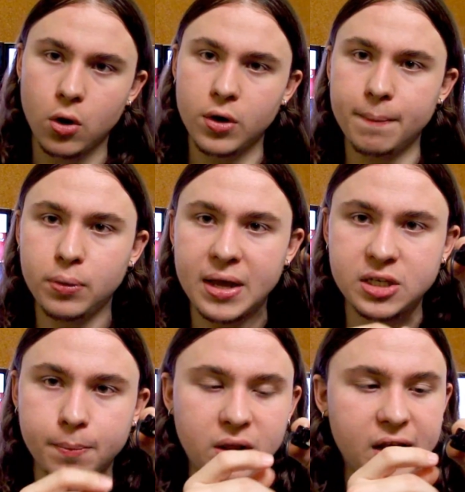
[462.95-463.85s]
or not
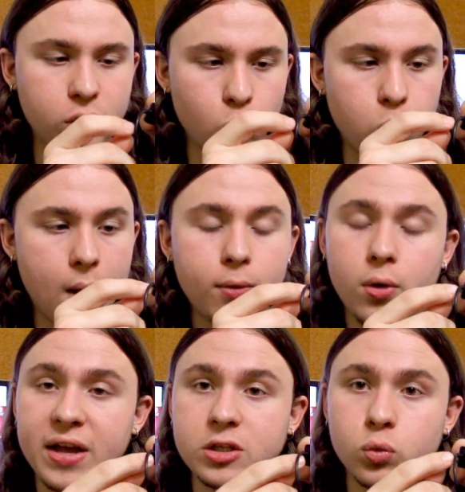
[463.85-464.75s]
plastic, but like the
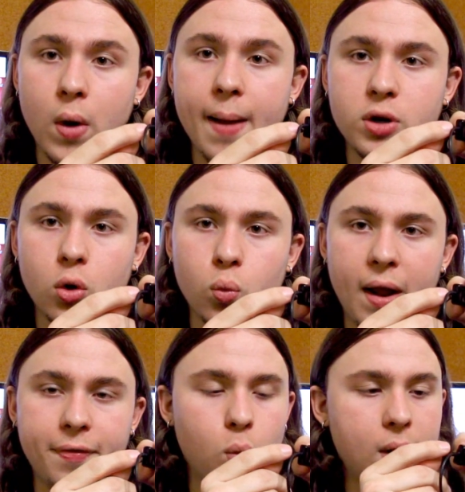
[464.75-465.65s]
rubber that's wrapped
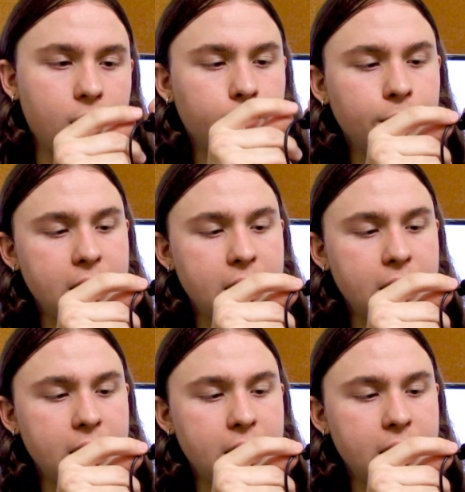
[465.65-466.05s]
around the wiring